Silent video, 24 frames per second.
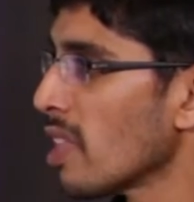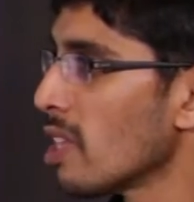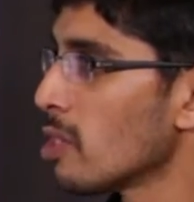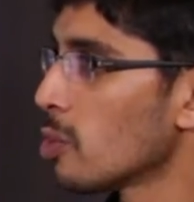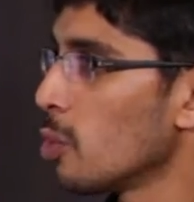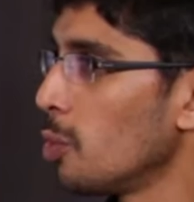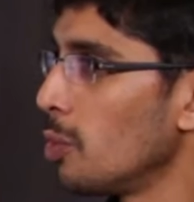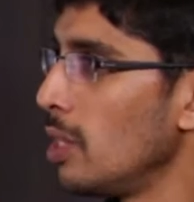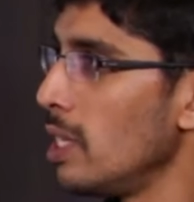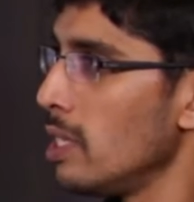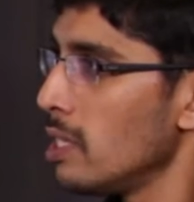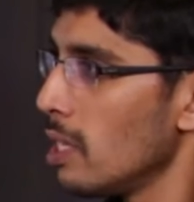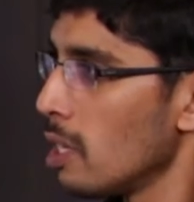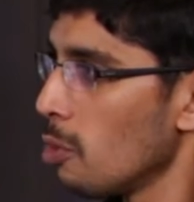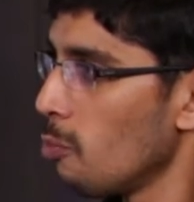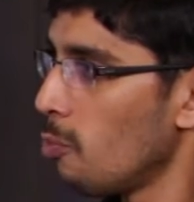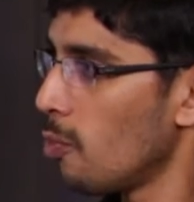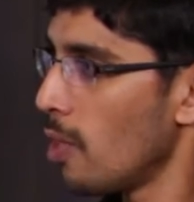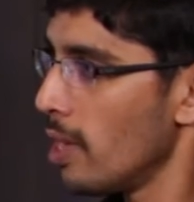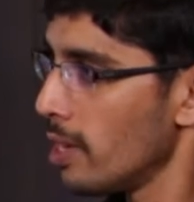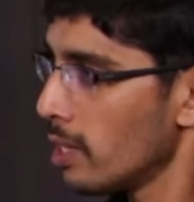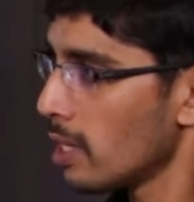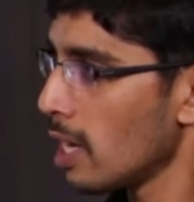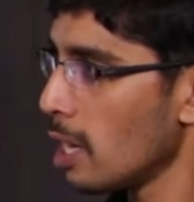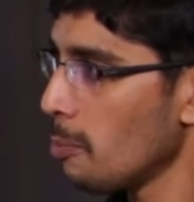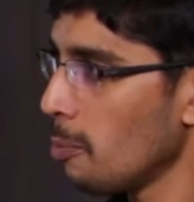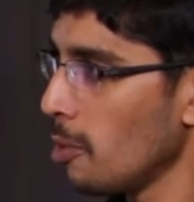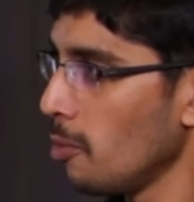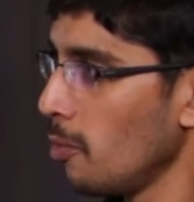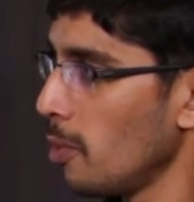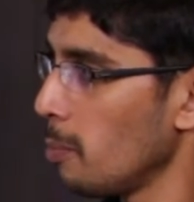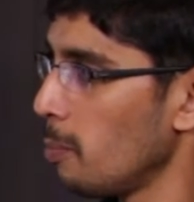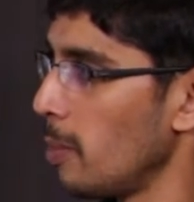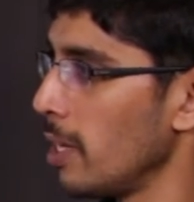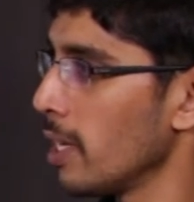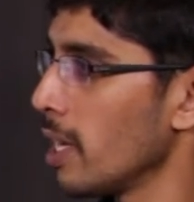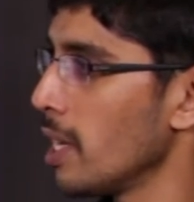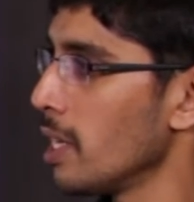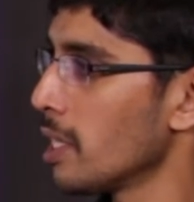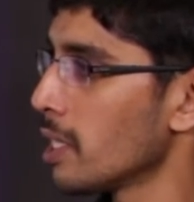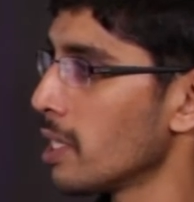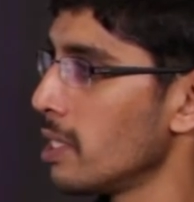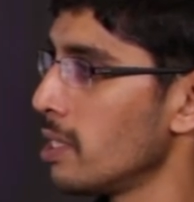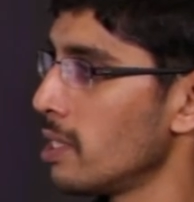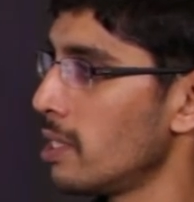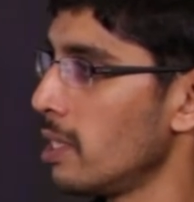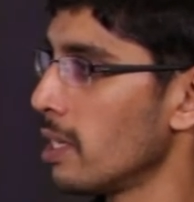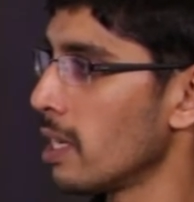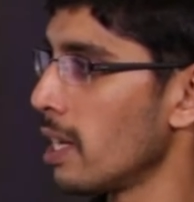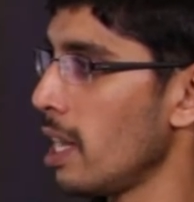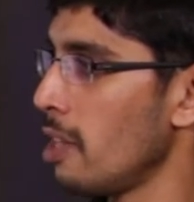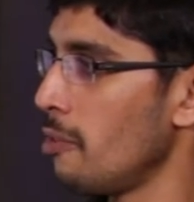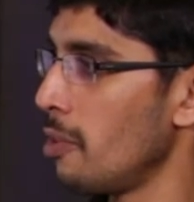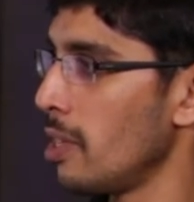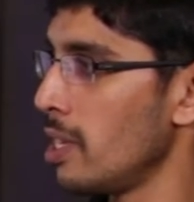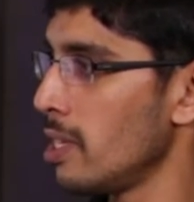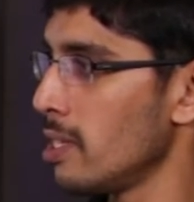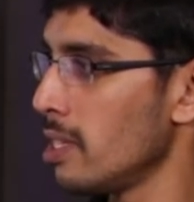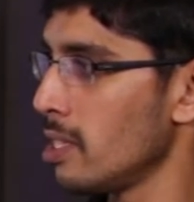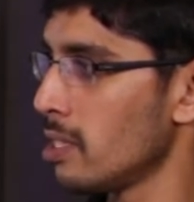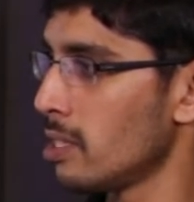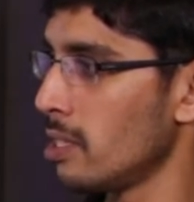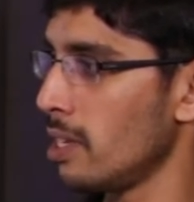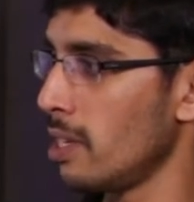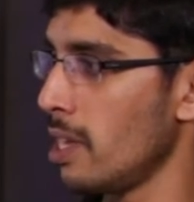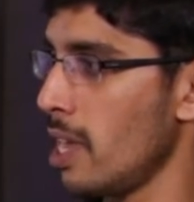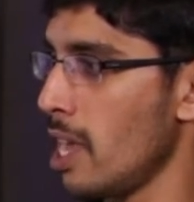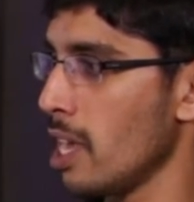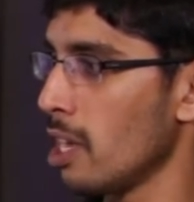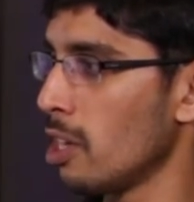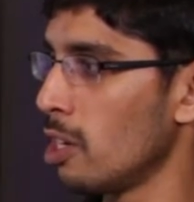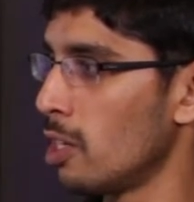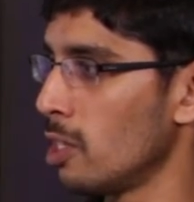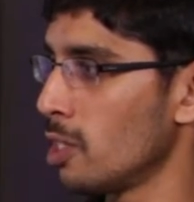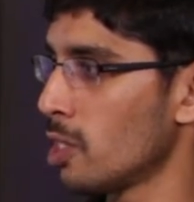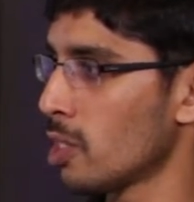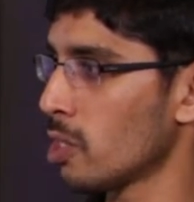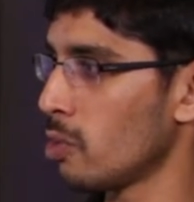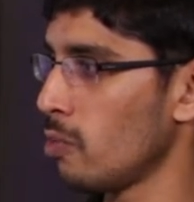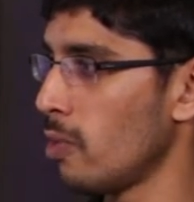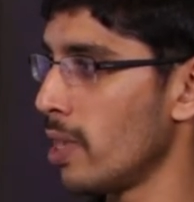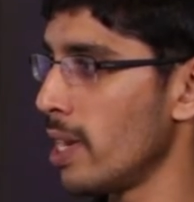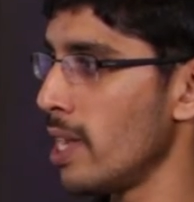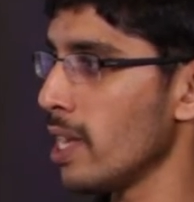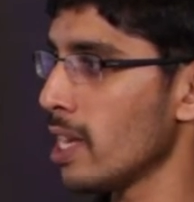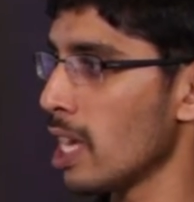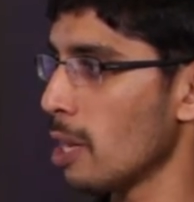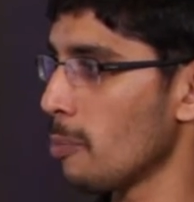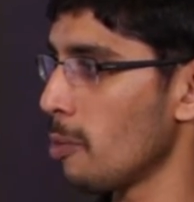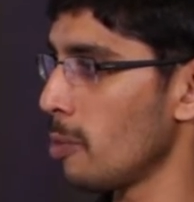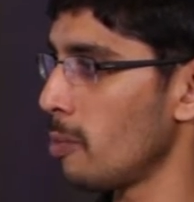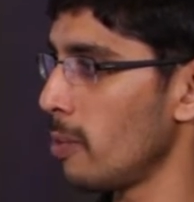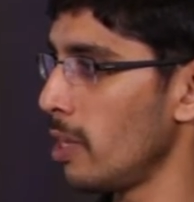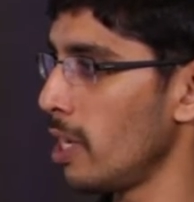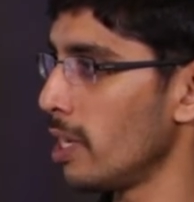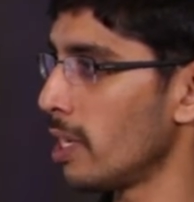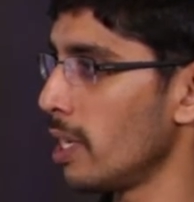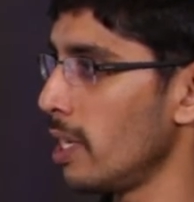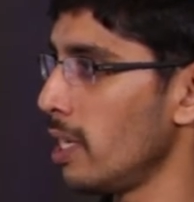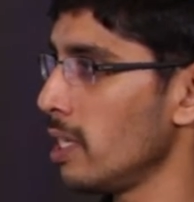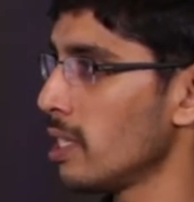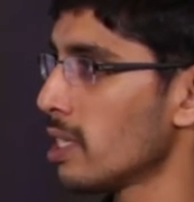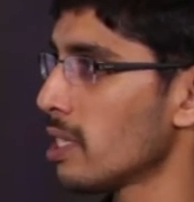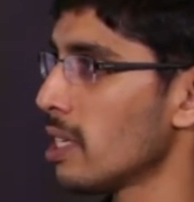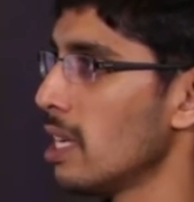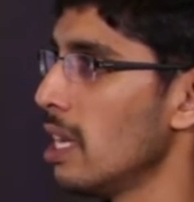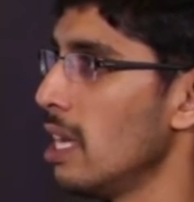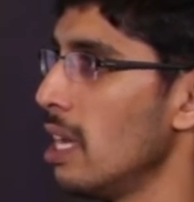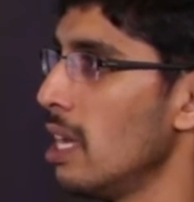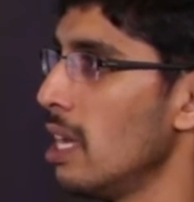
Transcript: So these are one type of applications that leverages the ACORD's query capabilities,